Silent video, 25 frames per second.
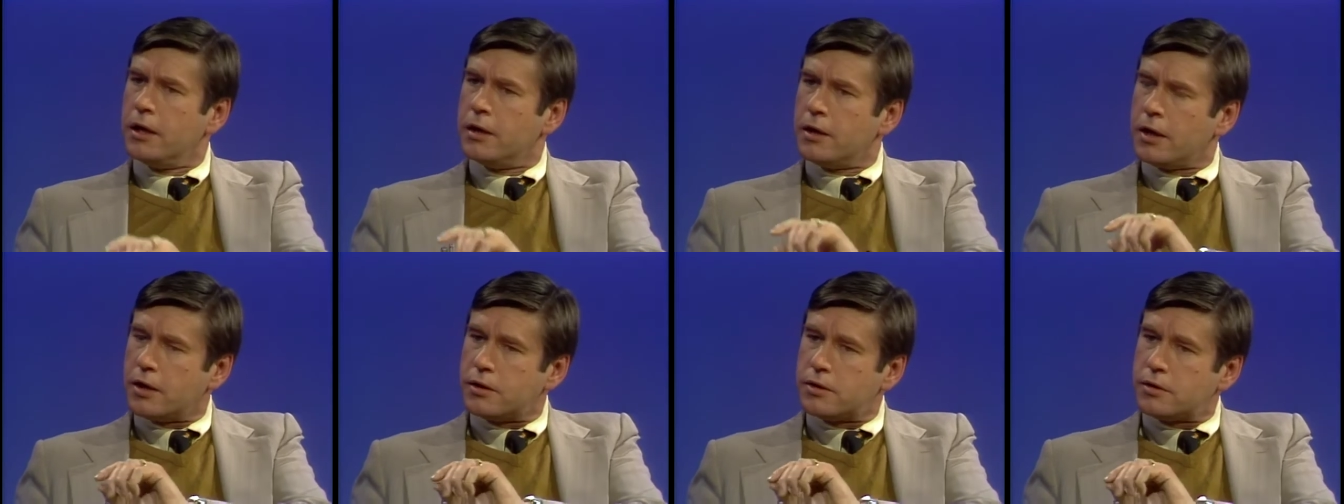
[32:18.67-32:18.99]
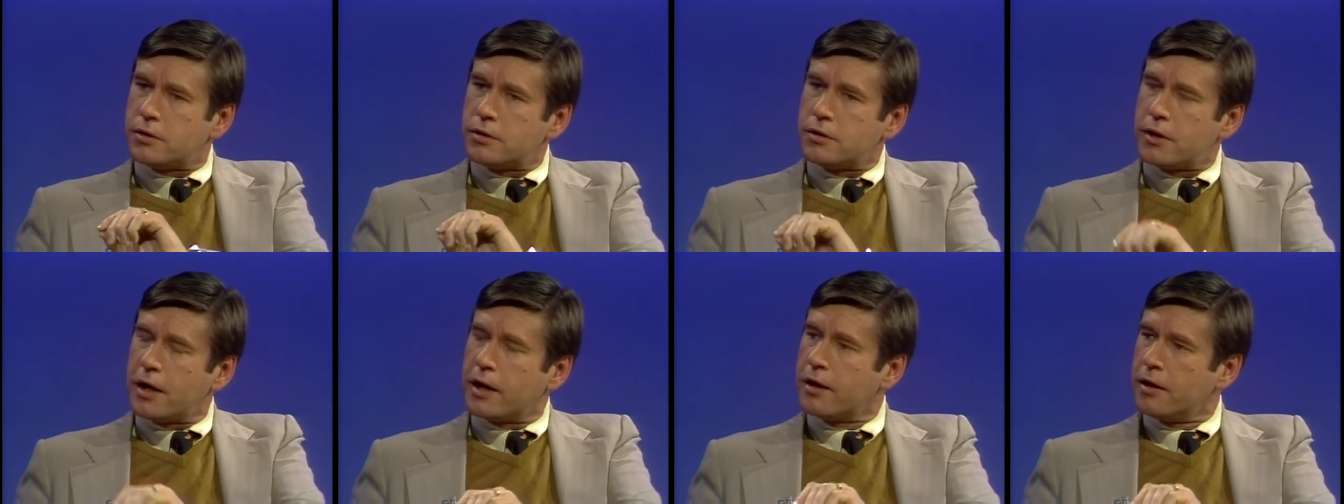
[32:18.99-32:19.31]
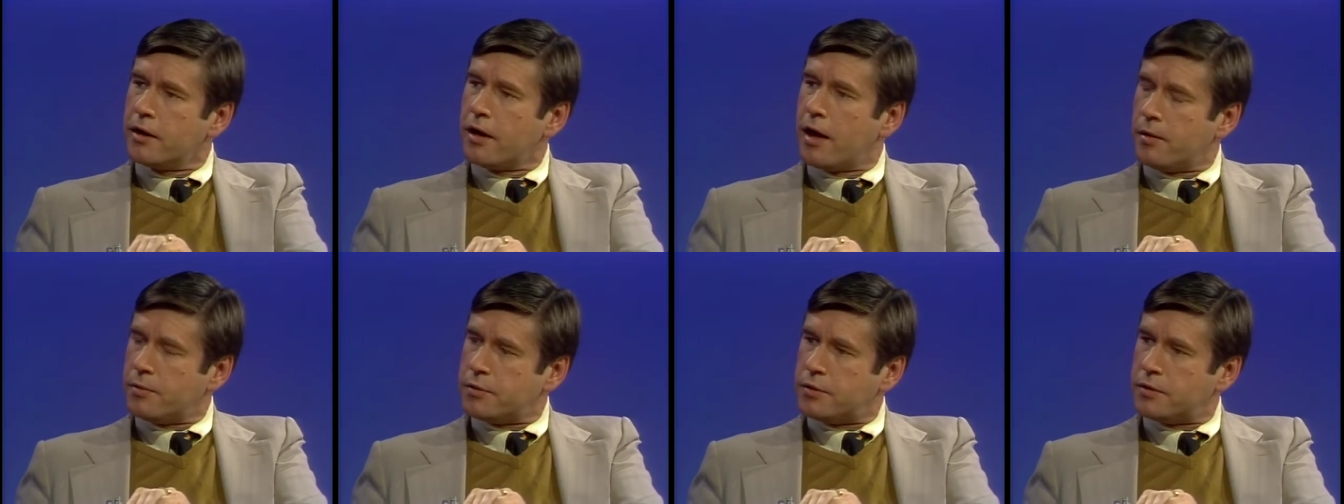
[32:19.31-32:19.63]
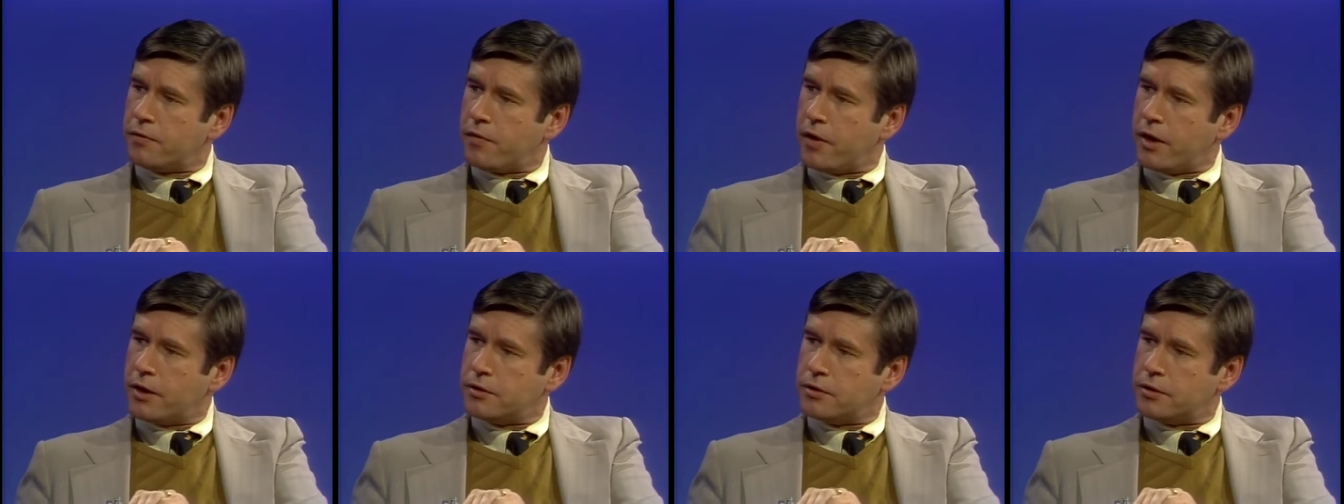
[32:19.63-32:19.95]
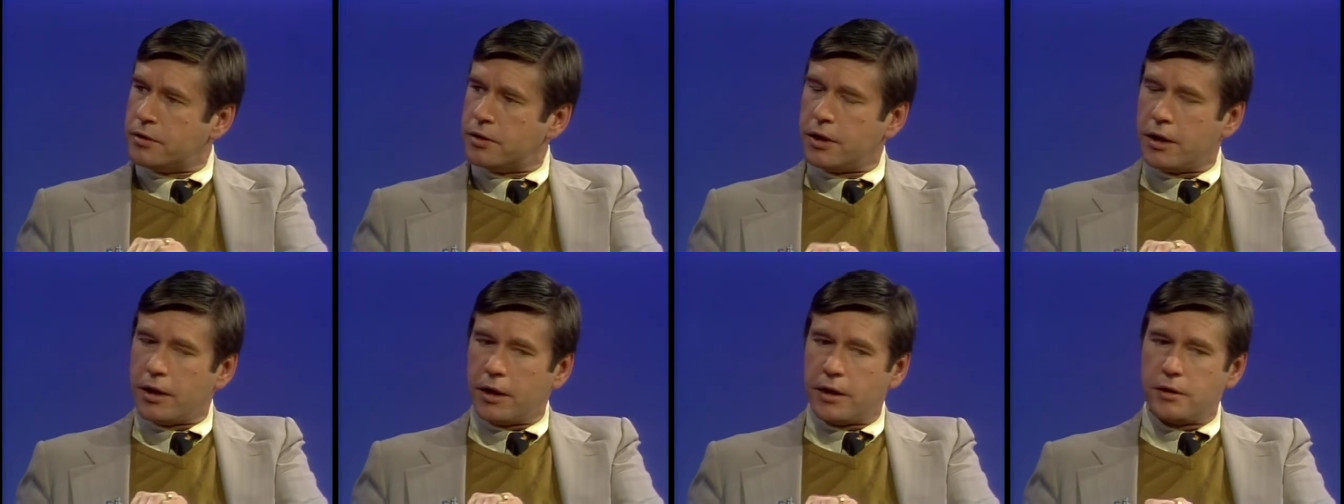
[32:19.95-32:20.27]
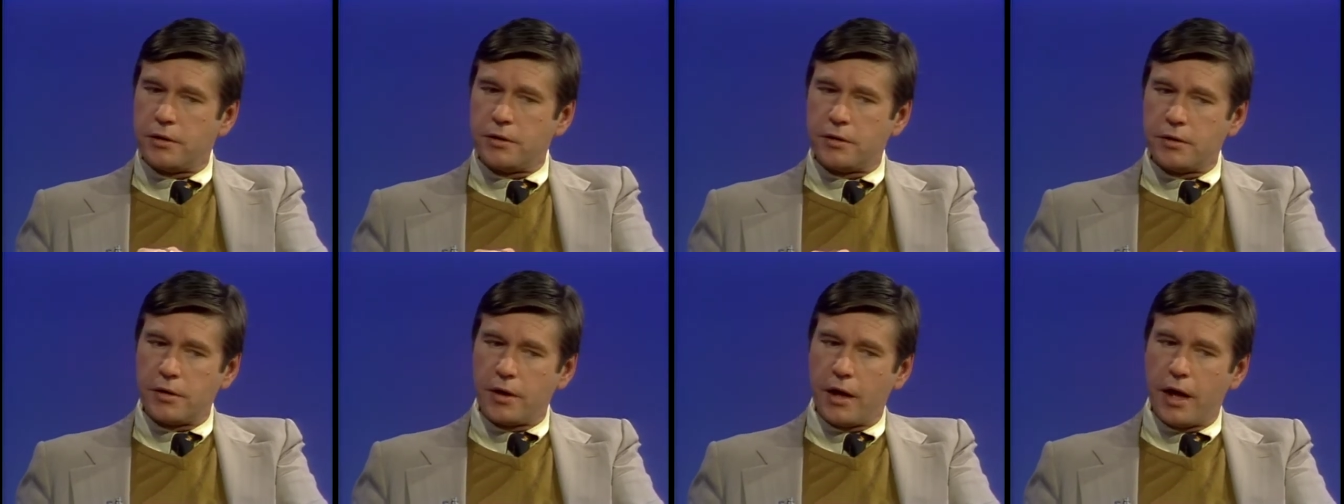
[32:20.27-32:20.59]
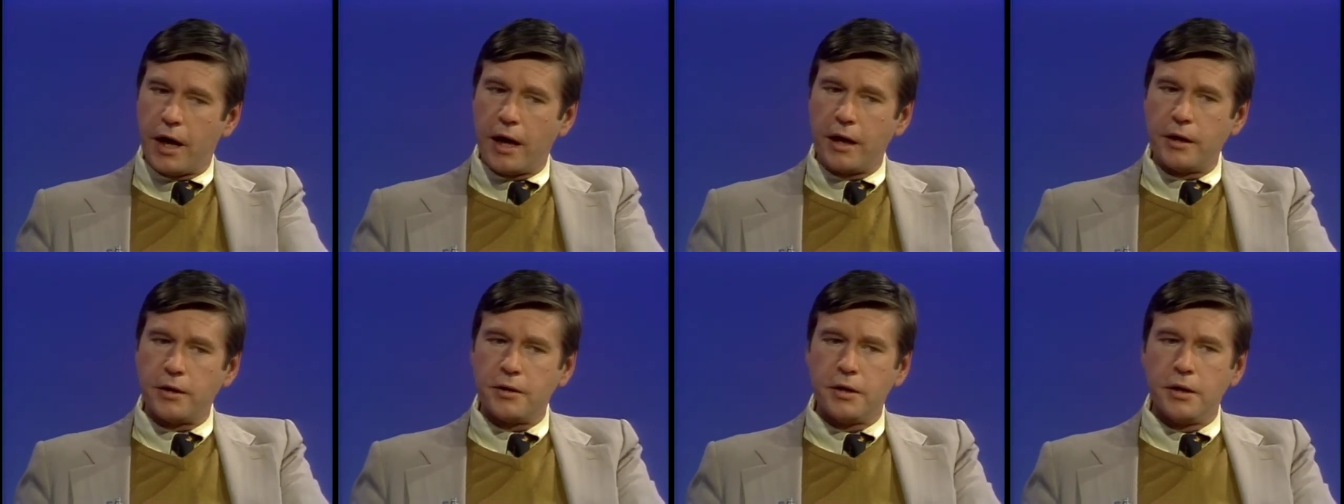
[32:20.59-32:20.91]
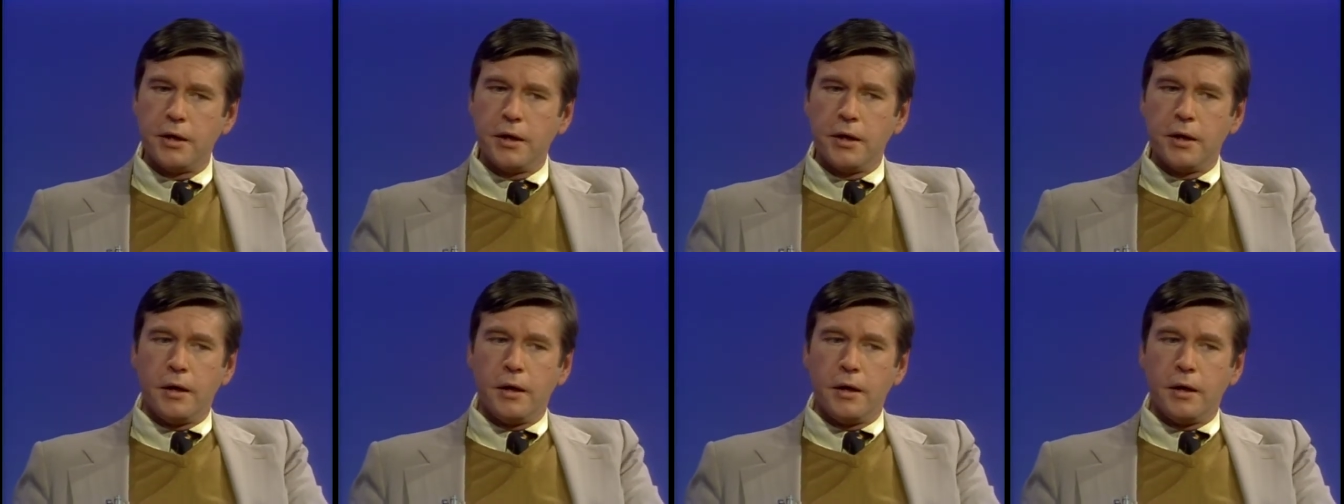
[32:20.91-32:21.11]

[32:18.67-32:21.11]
The second observation is that